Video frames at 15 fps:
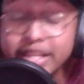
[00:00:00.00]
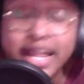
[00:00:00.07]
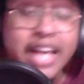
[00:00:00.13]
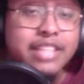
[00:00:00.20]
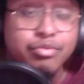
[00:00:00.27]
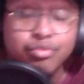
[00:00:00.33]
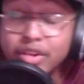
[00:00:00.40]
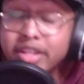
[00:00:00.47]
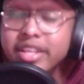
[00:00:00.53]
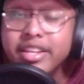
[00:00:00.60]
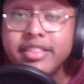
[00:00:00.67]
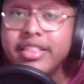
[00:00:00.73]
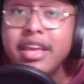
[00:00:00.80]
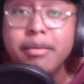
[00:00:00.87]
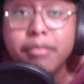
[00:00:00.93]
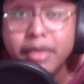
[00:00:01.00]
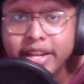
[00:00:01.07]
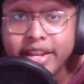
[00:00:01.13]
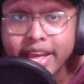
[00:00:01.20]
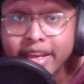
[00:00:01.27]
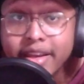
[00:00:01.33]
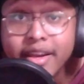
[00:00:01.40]
And that's really the theme of the
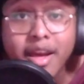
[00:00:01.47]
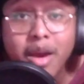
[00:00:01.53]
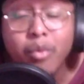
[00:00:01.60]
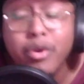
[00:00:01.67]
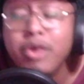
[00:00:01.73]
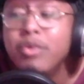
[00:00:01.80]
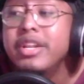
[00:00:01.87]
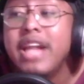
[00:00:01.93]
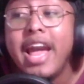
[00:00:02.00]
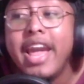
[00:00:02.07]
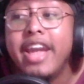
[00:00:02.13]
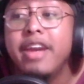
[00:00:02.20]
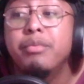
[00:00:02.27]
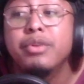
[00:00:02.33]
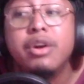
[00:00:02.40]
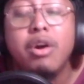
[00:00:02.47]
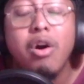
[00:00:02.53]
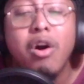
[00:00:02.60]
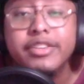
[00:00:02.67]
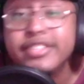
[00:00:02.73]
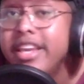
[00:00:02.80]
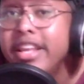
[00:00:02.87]
day. We were not able to
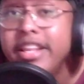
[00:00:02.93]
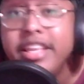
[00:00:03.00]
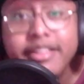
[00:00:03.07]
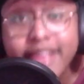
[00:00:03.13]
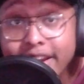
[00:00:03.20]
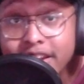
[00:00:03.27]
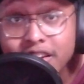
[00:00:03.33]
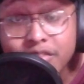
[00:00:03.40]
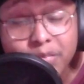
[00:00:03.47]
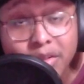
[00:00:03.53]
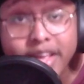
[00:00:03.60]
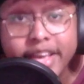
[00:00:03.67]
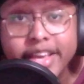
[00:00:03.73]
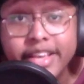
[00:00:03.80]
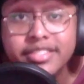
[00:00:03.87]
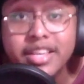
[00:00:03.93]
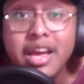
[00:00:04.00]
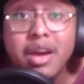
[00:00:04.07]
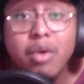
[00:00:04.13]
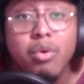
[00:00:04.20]
cause any negative plays.